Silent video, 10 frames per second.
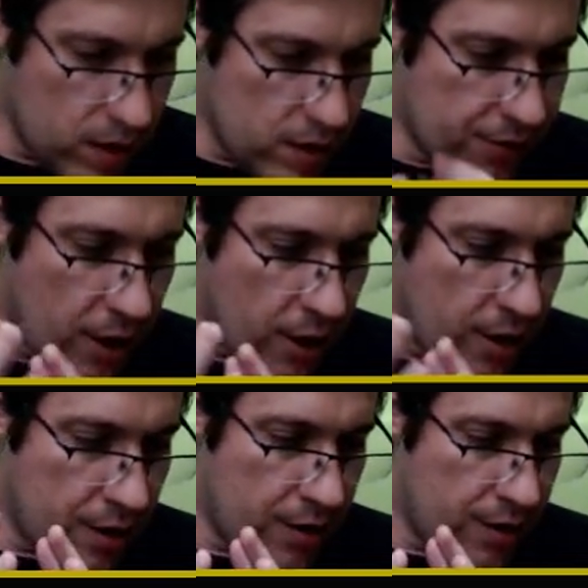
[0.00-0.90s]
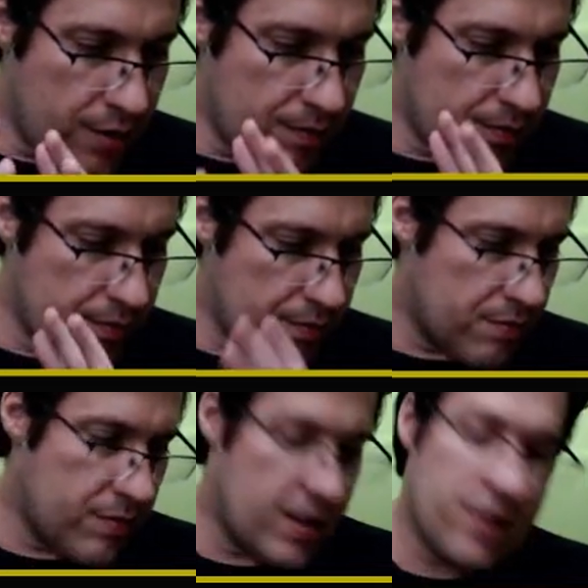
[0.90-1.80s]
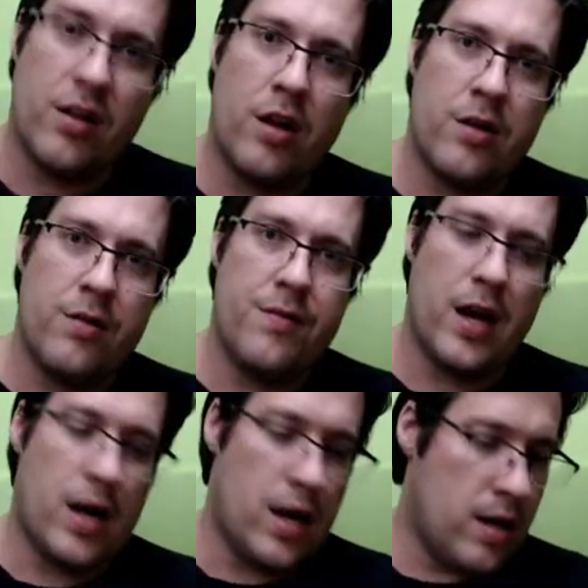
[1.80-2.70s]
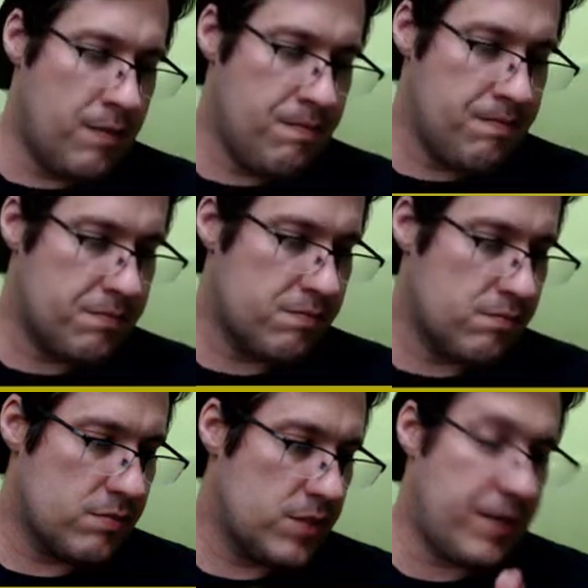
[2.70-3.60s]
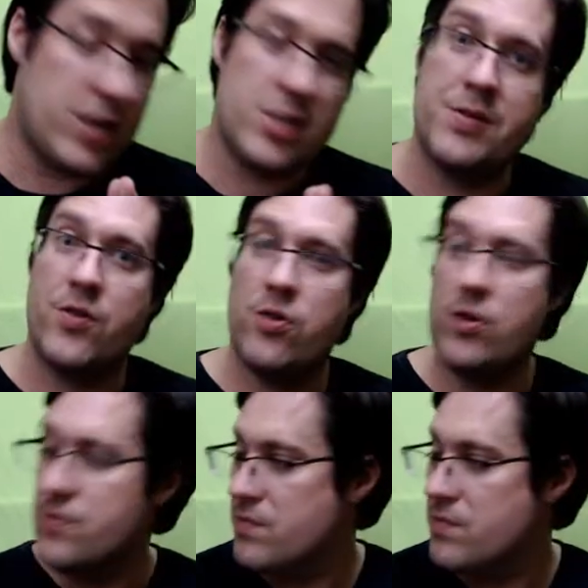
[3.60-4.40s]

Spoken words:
So there's a lot of spaceships, of course,